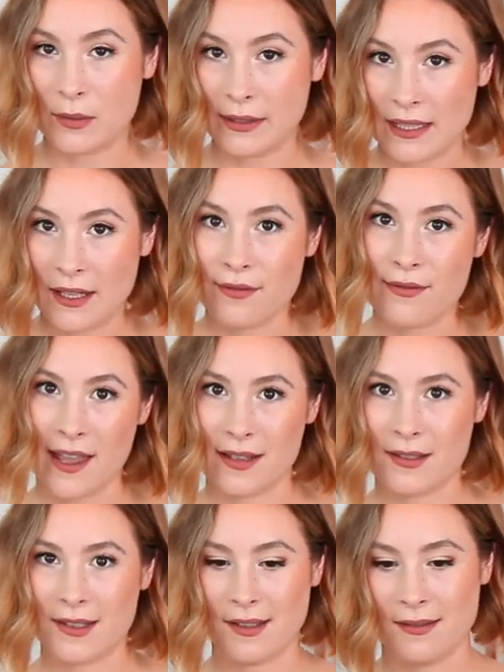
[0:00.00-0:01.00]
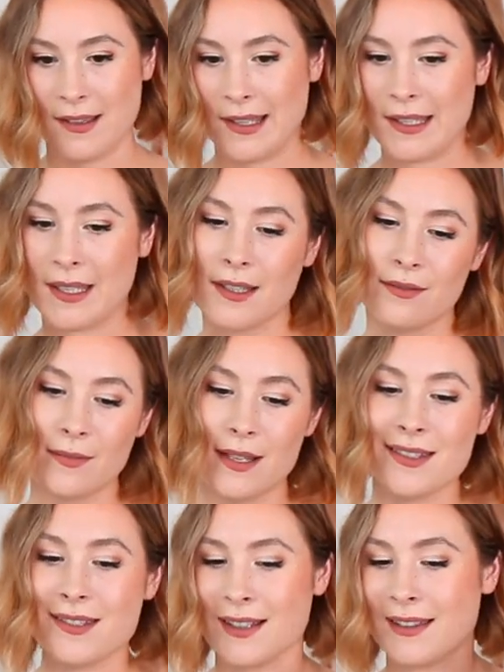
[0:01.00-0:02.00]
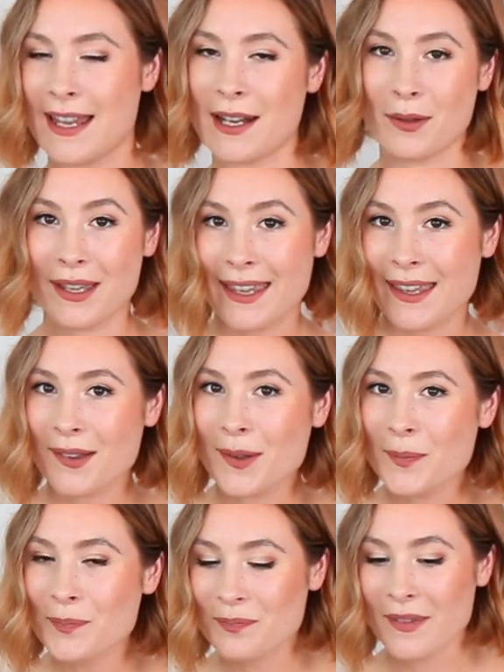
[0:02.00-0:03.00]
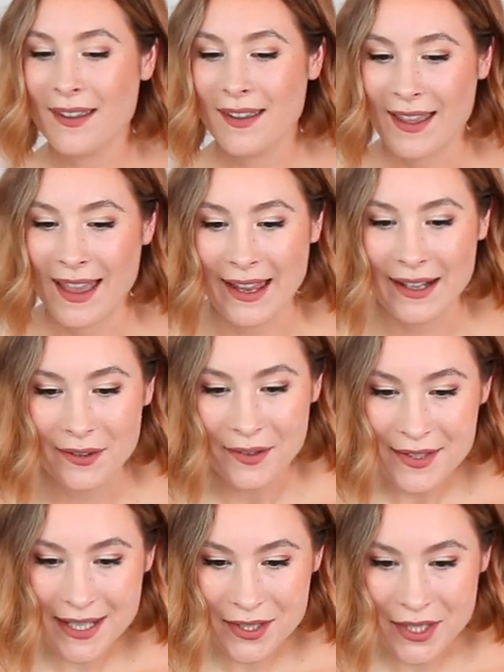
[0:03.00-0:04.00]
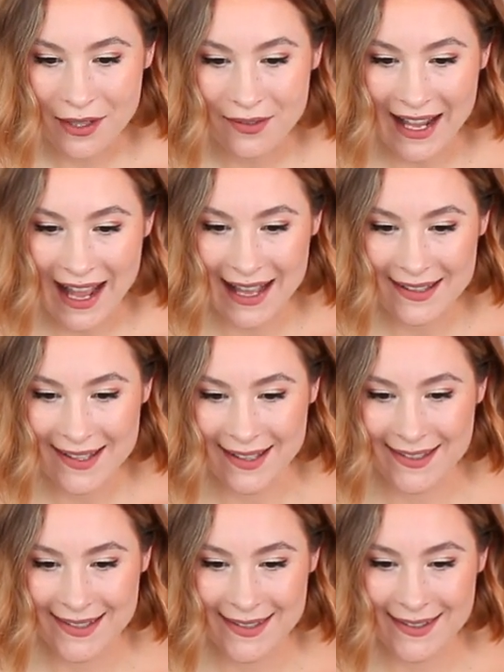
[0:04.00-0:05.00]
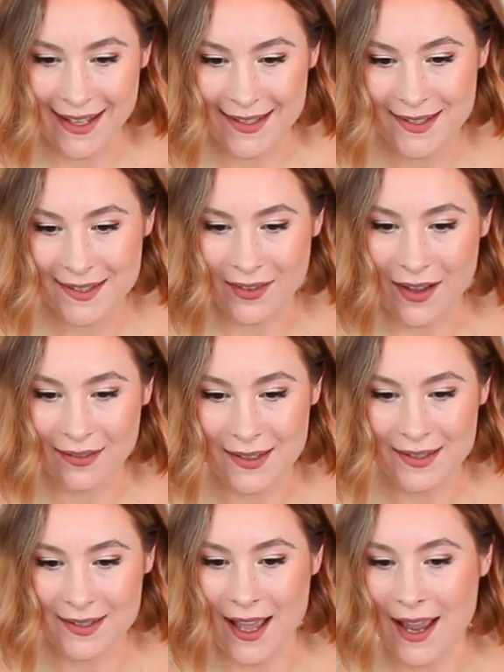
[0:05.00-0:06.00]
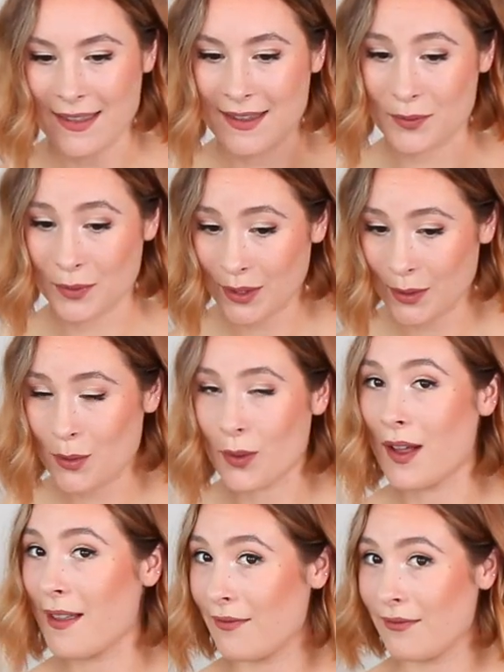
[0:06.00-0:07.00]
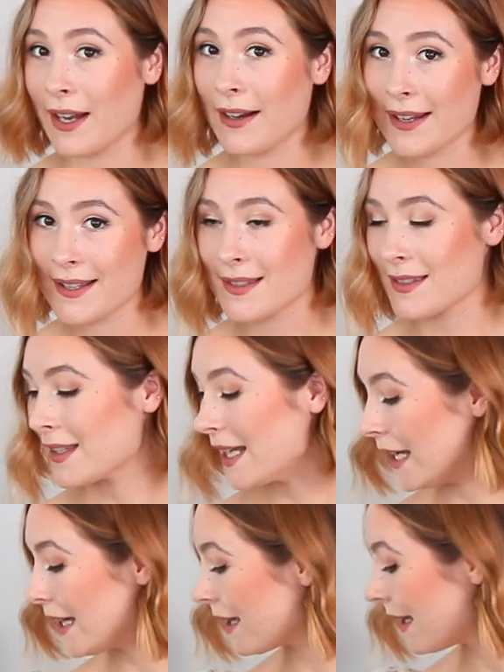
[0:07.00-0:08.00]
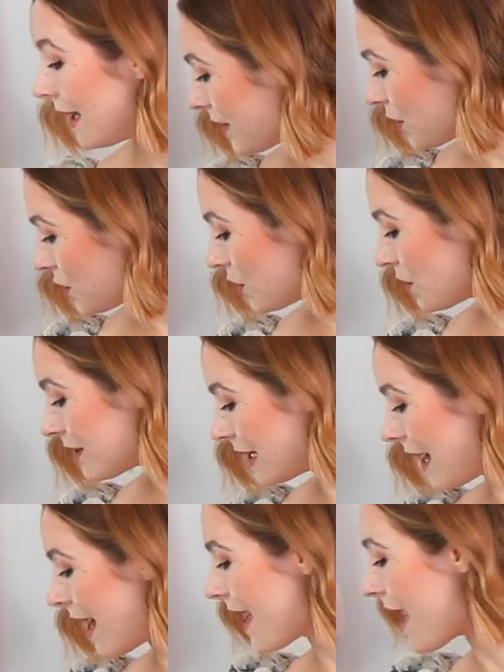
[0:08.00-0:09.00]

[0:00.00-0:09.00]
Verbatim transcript: a really fancy like stiletto heel, and it looks like she even has like studs along the side. That's really cool. Very sleek. But the shoes that I